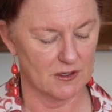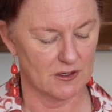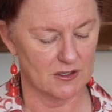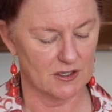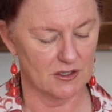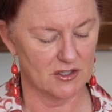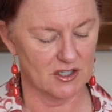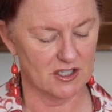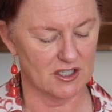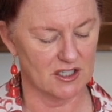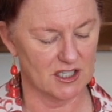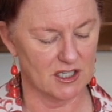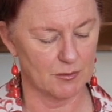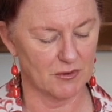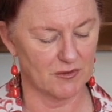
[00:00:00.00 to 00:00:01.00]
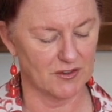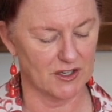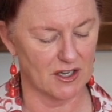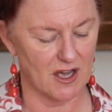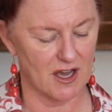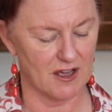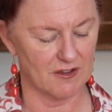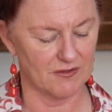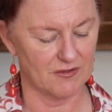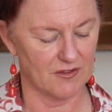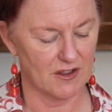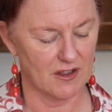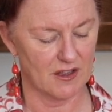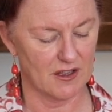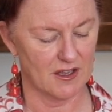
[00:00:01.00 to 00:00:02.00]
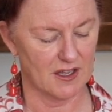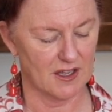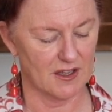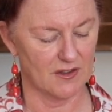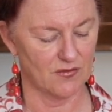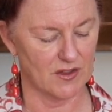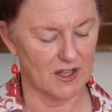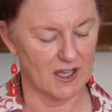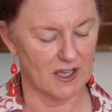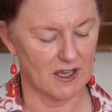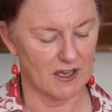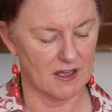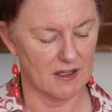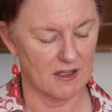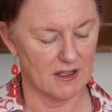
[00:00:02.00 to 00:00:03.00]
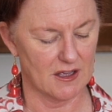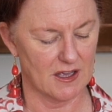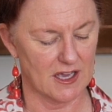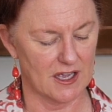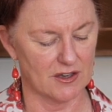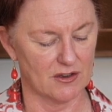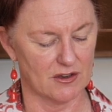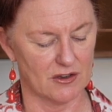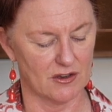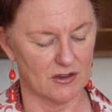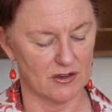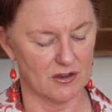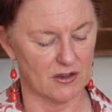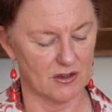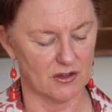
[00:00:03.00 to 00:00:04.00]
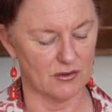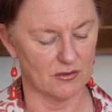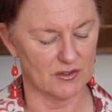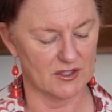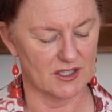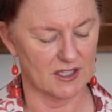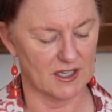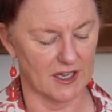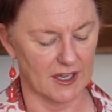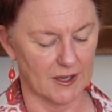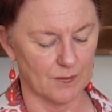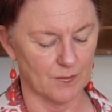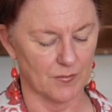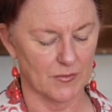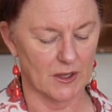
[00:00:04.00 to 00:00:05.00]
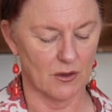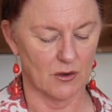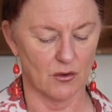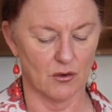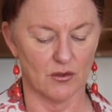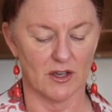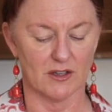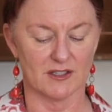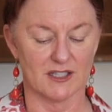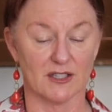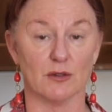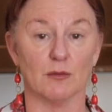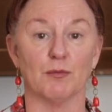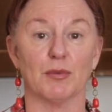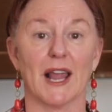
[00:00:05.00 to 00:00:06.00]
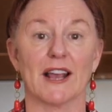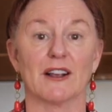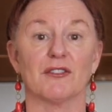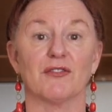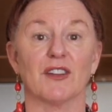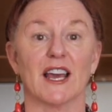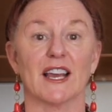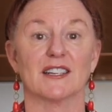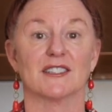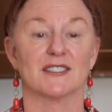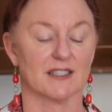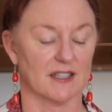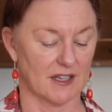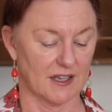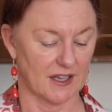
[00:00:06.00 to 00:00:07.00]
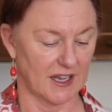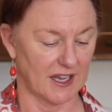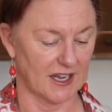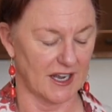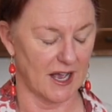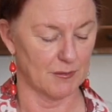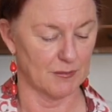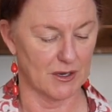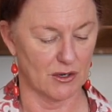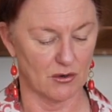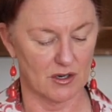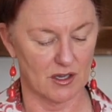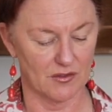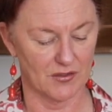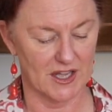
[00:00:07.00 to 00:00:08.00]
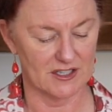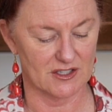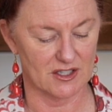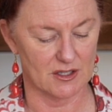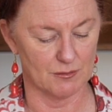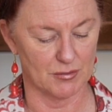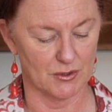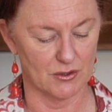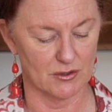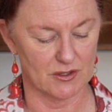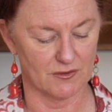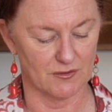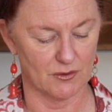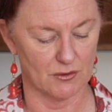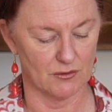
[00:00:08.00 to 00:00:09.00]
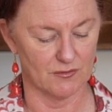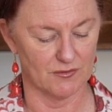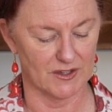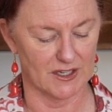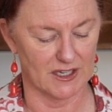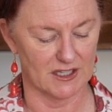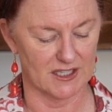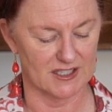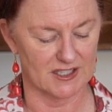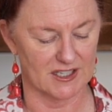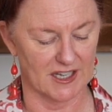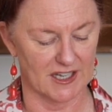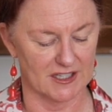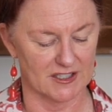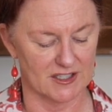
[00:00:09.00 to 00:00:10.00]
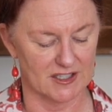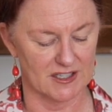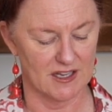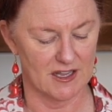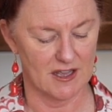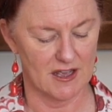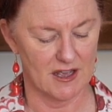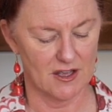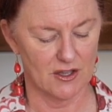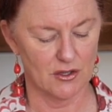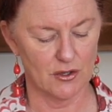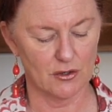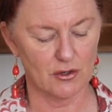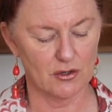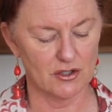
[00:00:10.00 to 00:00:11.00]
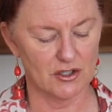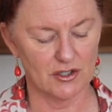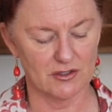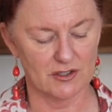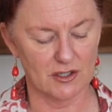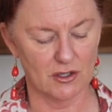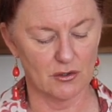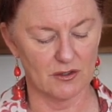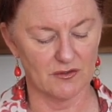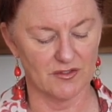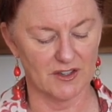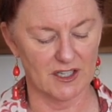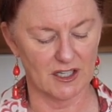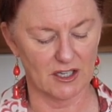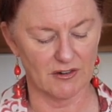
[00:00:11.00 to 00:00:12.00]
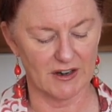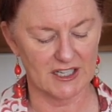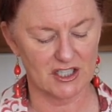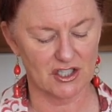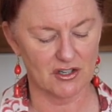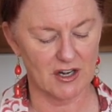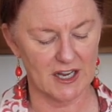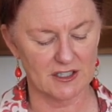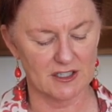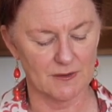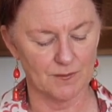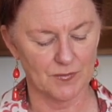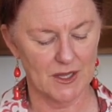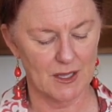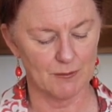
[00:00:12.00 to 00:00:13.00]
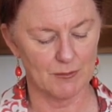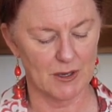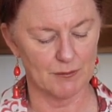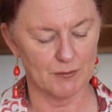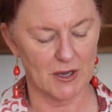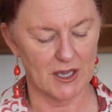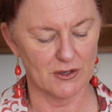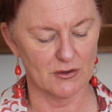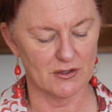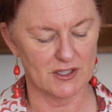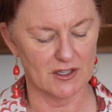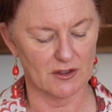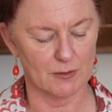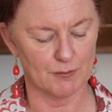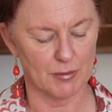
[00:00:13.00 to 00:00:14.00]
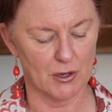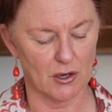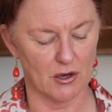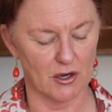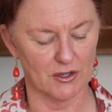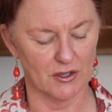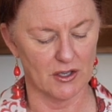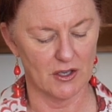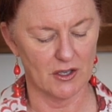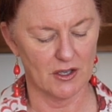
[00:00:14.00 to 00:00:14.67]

So just the tip of a knife in there, and you'll see all those little black flecks in our milk. That's the beautiful vanilla seeds. You could use a good vanilla extract, but by using the pod,